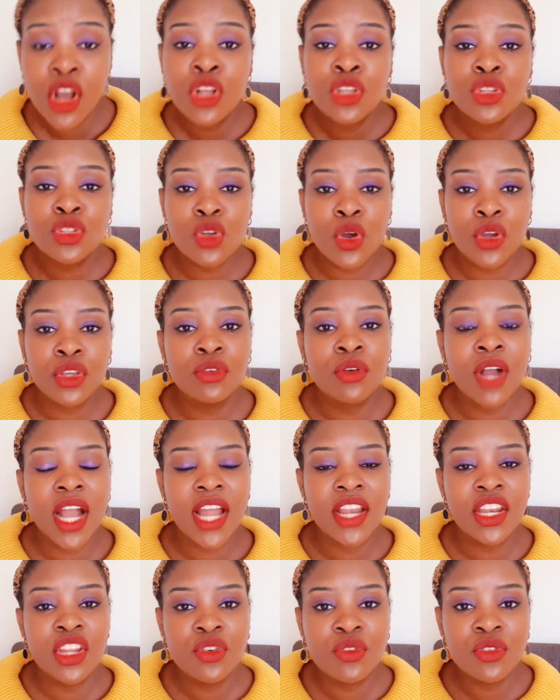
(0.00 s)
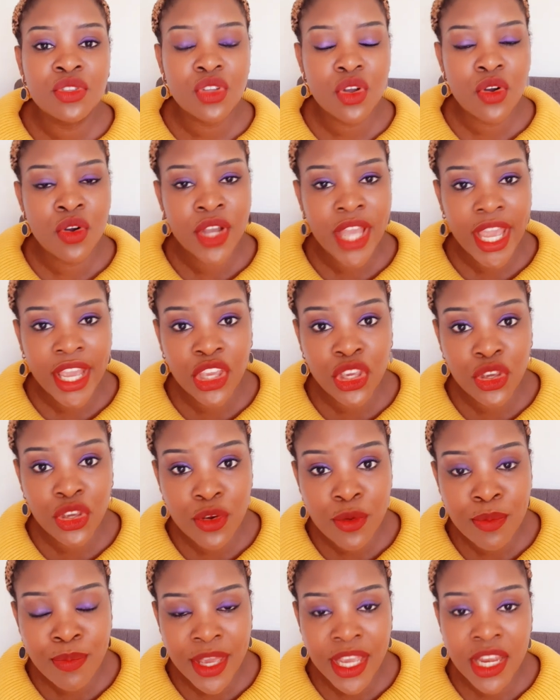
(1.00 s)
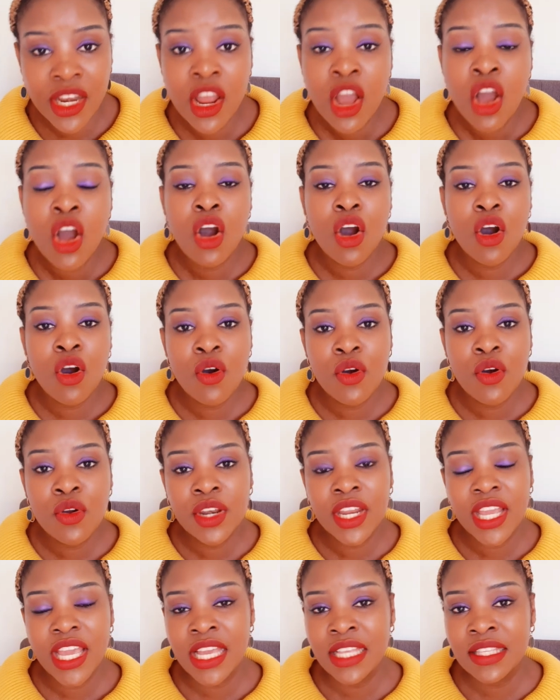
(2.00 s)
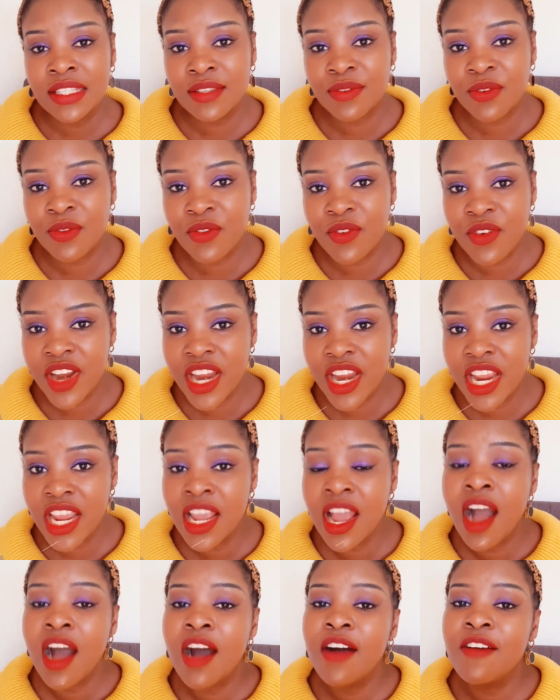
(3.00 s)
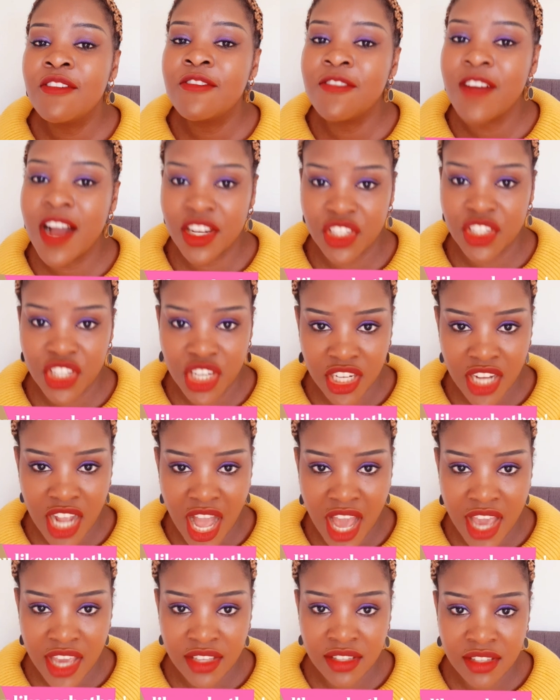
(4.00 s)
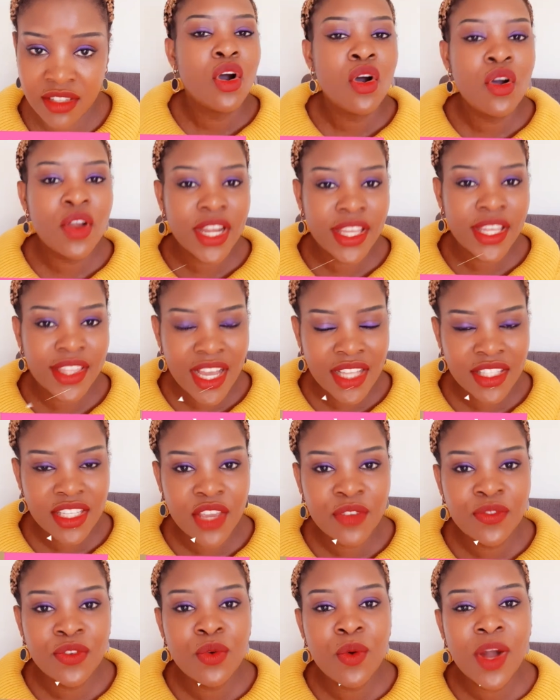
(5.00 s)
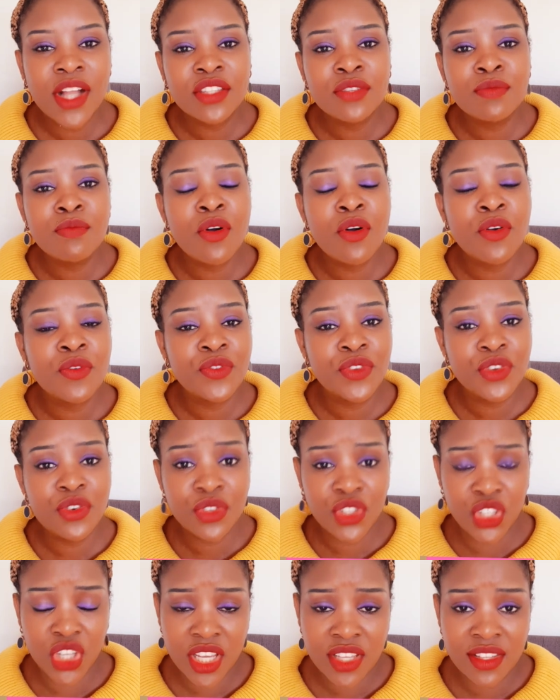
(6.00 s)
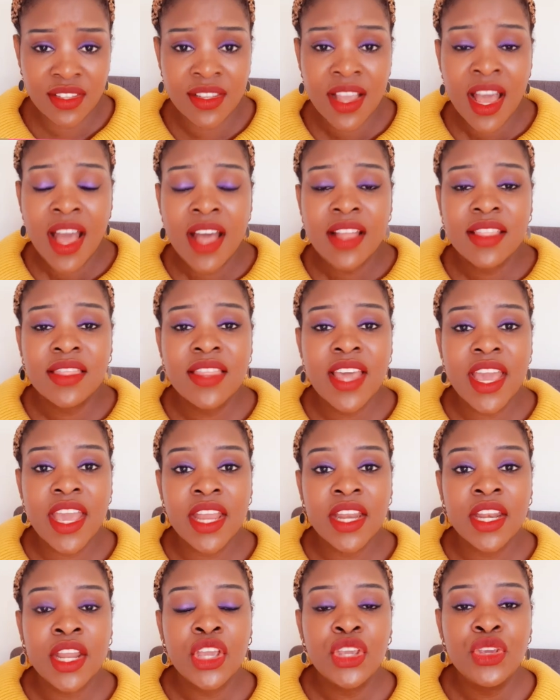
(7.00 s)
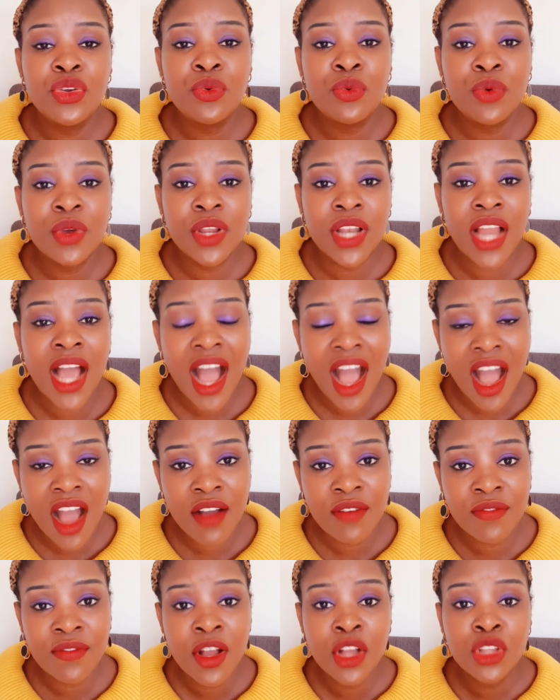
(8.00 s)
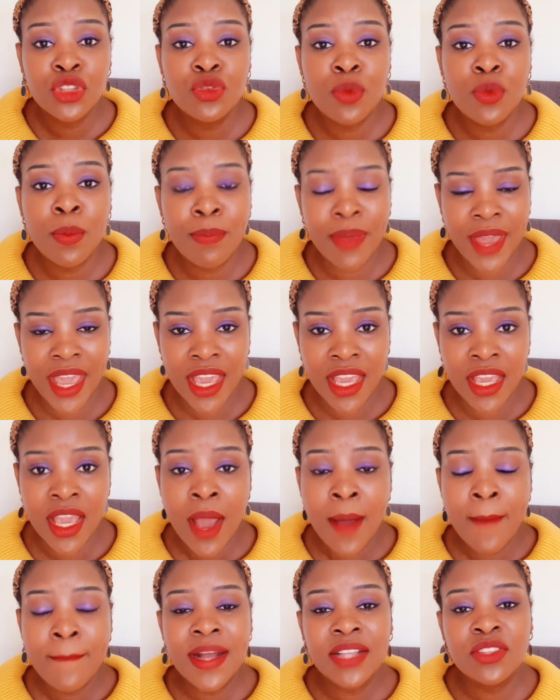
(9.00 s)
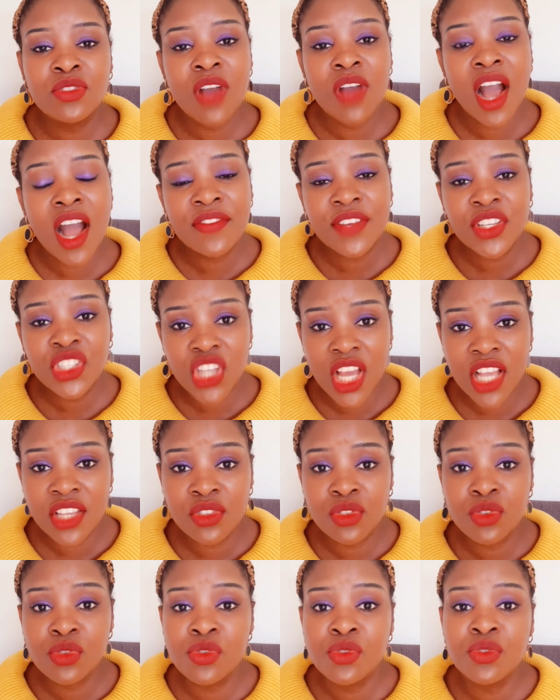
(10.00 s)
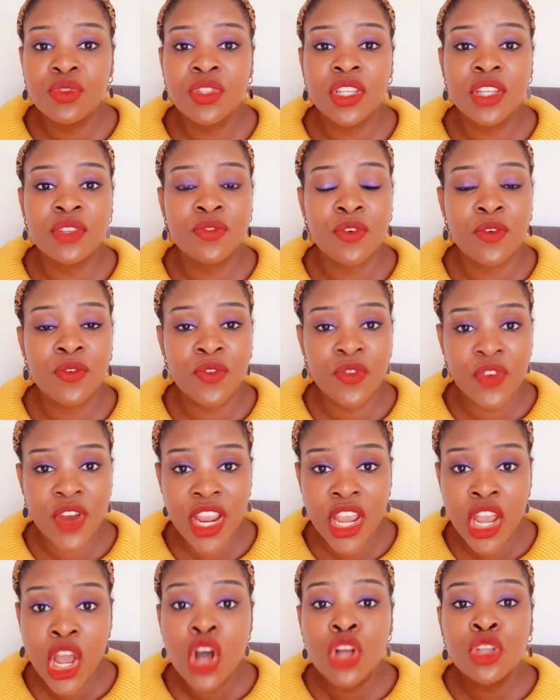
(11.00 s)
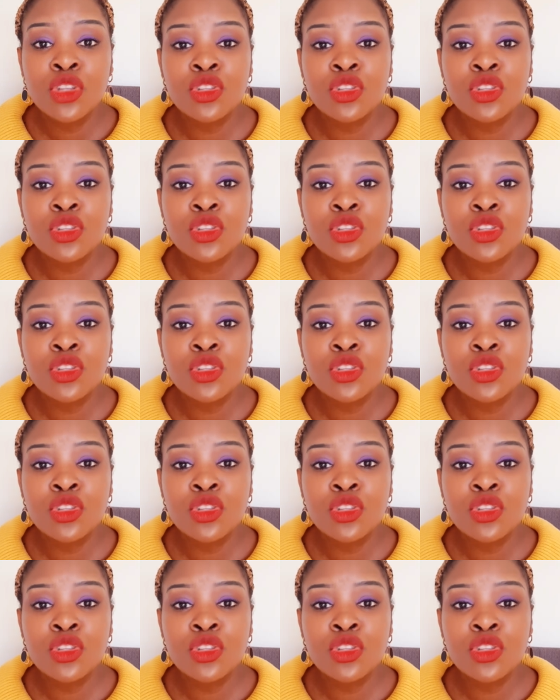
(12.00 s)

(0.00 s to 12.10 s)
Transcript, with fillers: So you can use OkCupid on its free version, guys. Only that if you want more features, then you will have to pay. But you have a chance to use it for free.